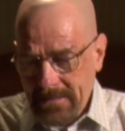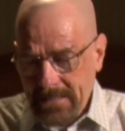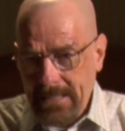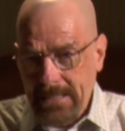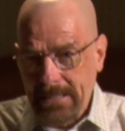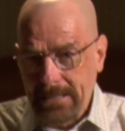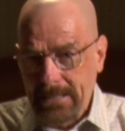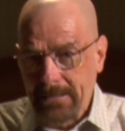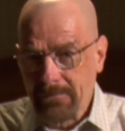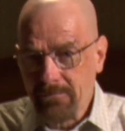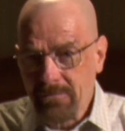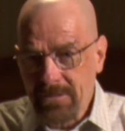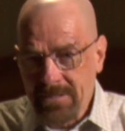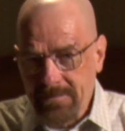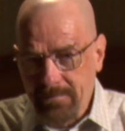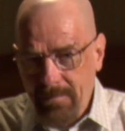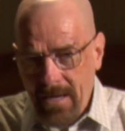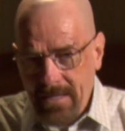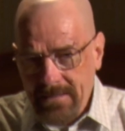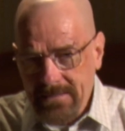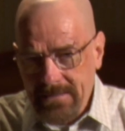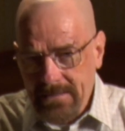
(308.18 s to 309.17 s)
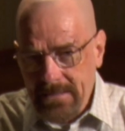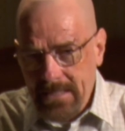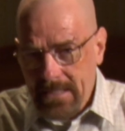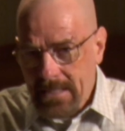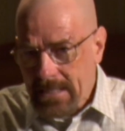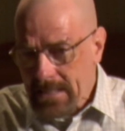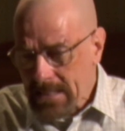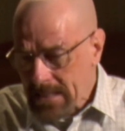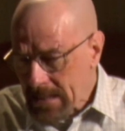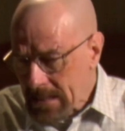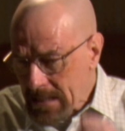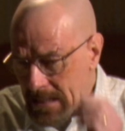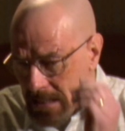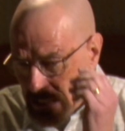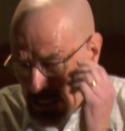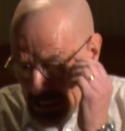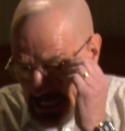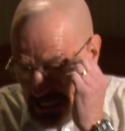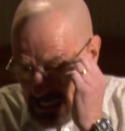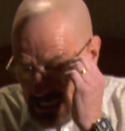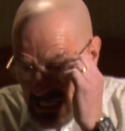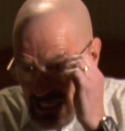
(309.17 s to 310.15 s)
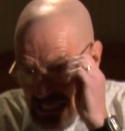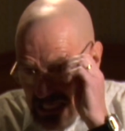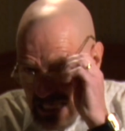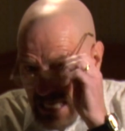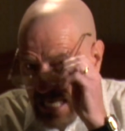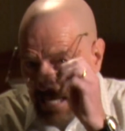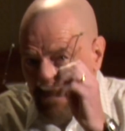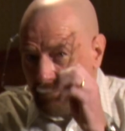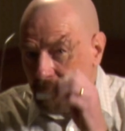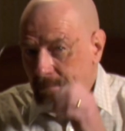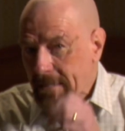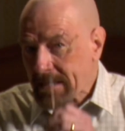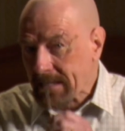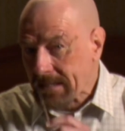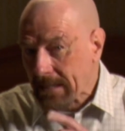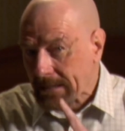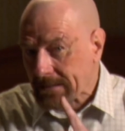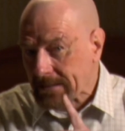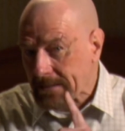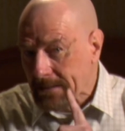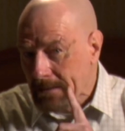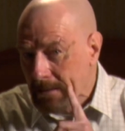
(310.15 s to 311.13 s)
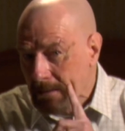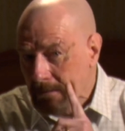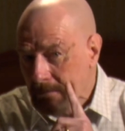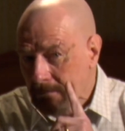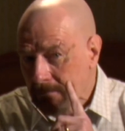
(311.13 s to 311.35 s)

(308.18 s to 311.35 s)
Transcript: And in response, he gave me this.